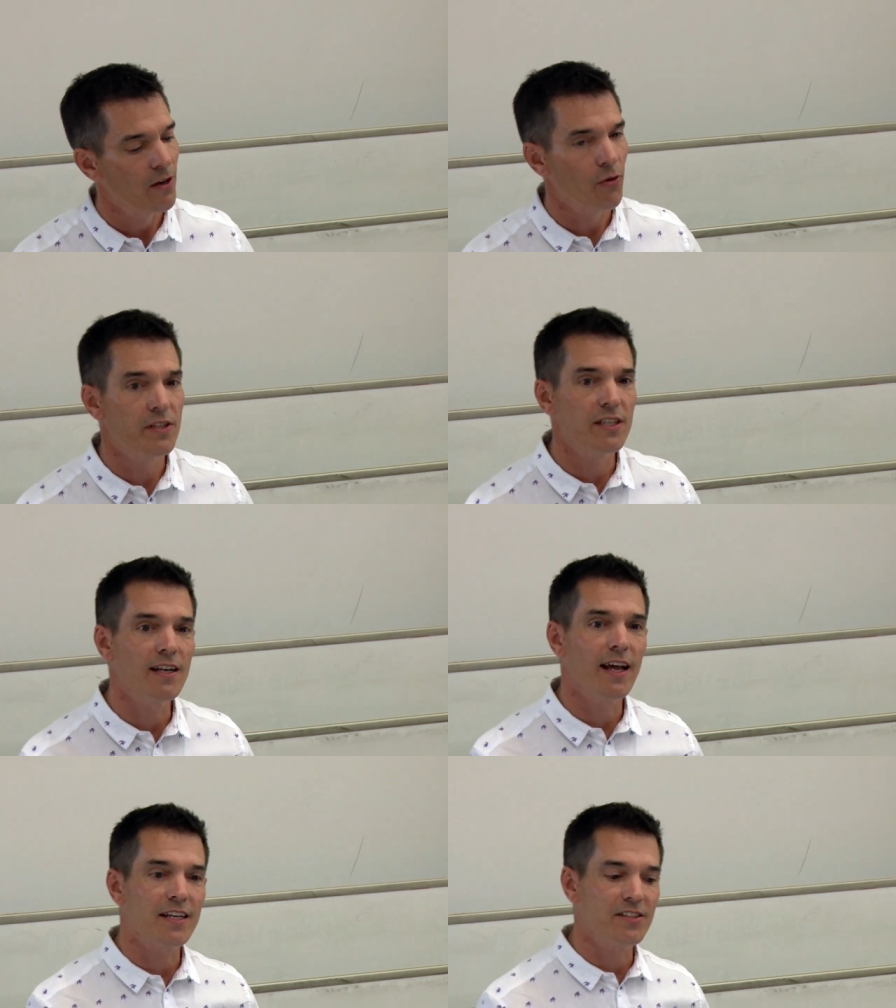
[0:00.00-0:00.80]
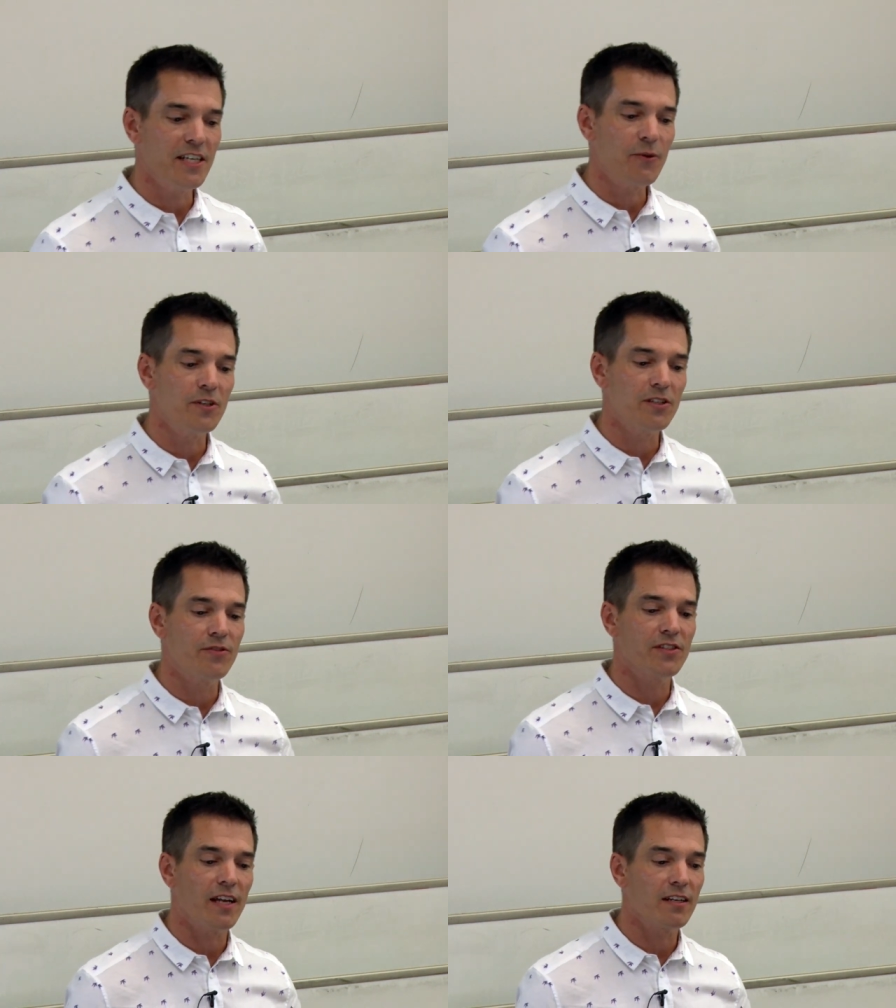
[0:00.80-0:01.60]
or indeed like a sequence
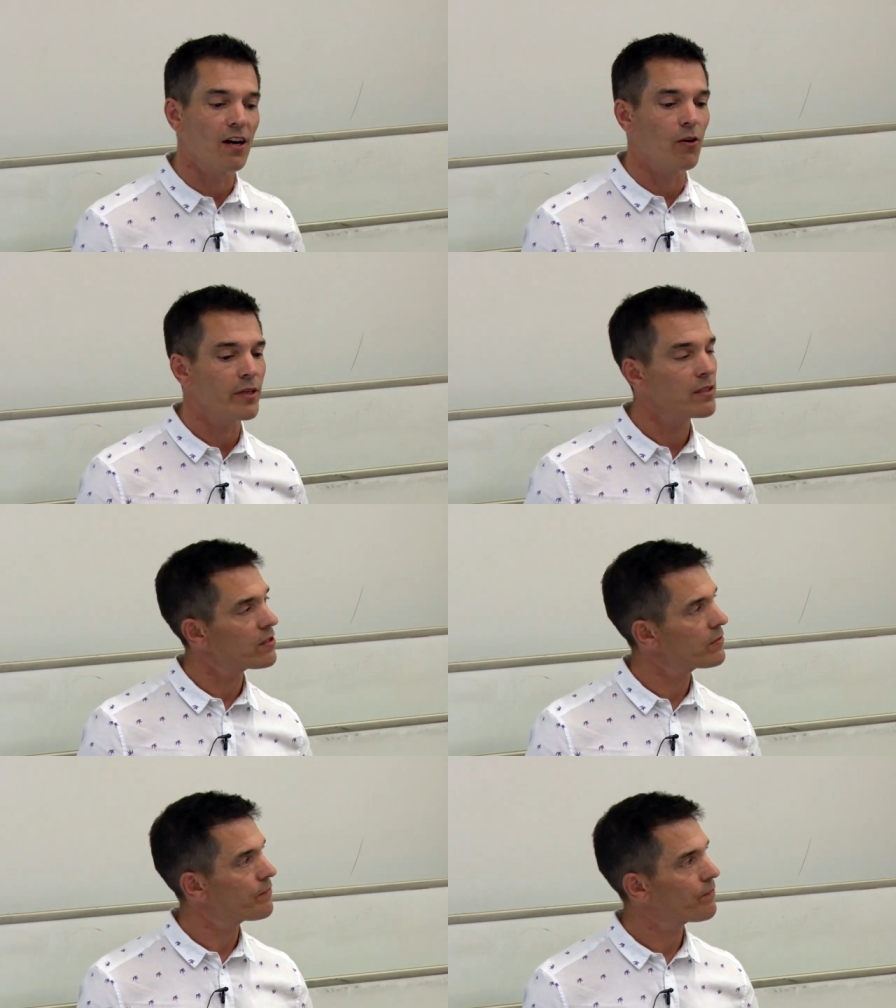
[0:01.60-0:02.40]
of Zen koans.